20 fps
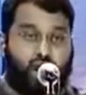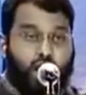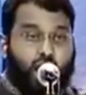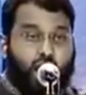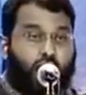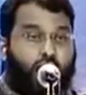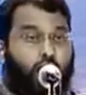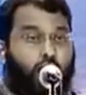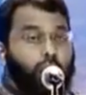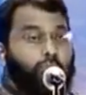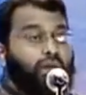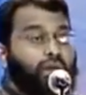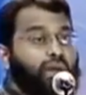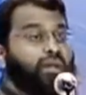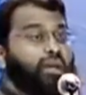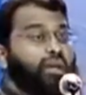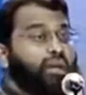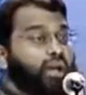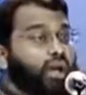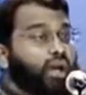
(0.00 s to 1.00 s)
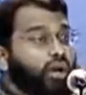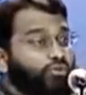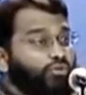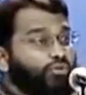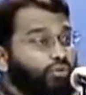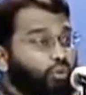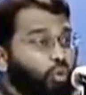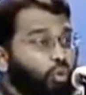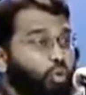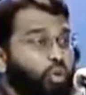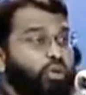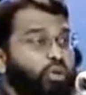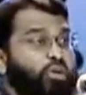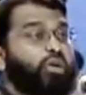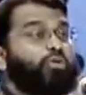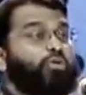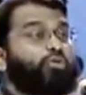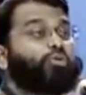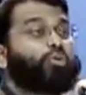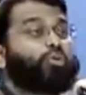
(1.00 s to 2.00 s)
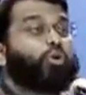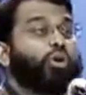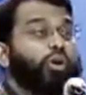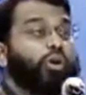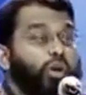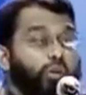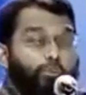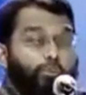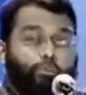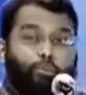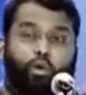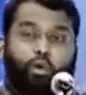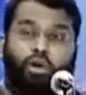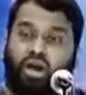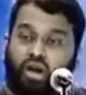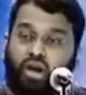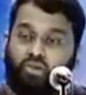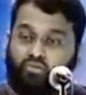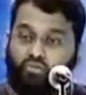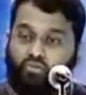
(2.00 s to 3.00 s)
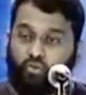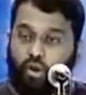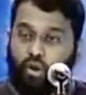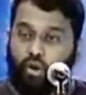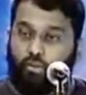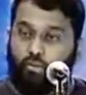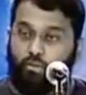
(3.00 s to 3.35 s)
Allahumma innaka afuun tuhibbul afwa.